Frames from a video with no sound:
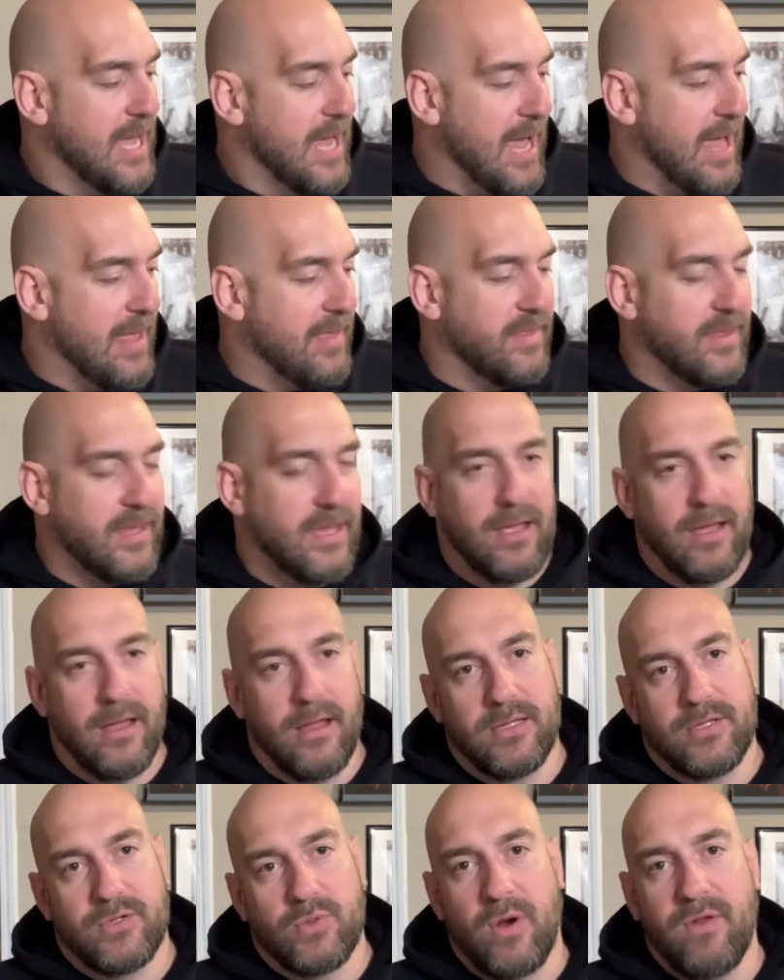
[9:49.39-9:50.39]
and
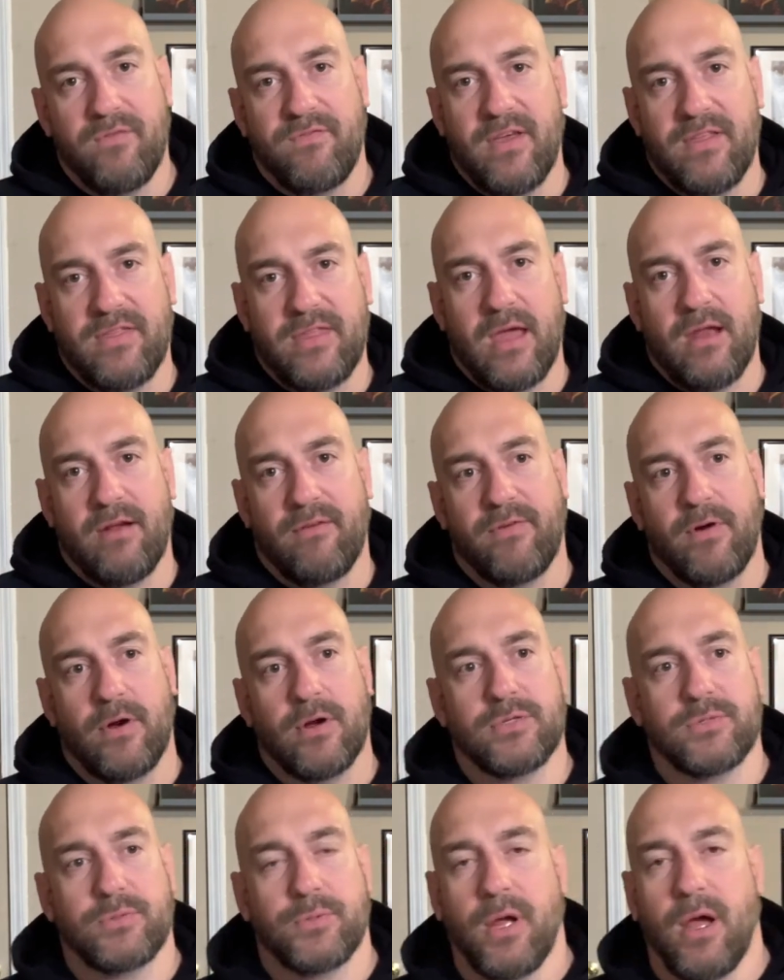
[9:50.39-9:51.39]
the 25th
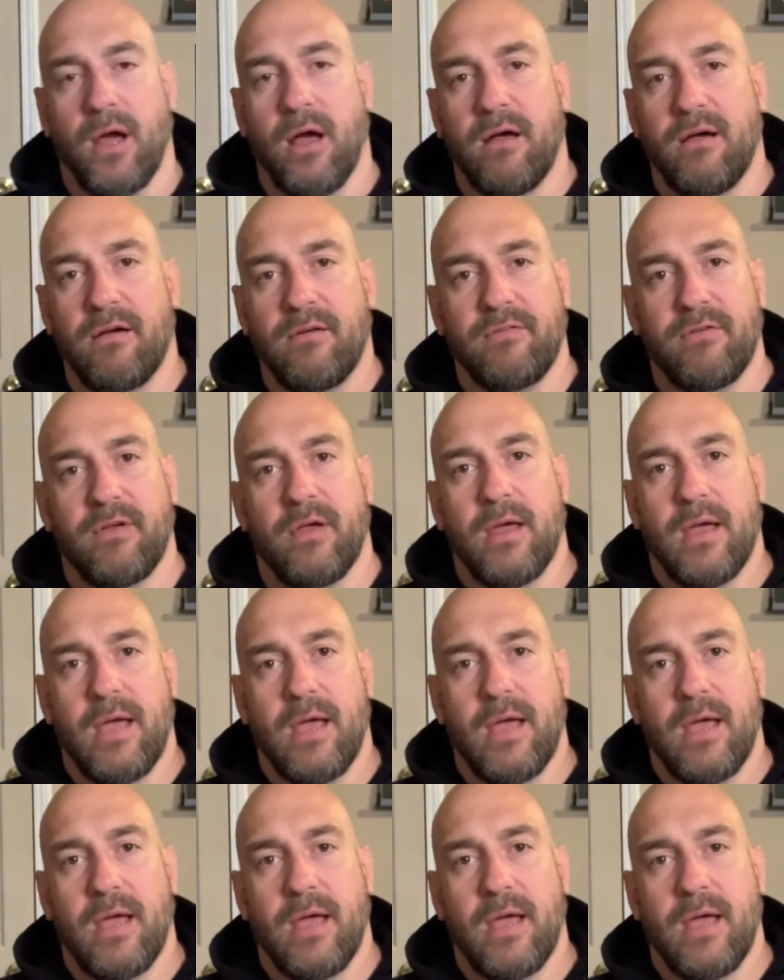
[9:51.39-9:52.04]
anniversary of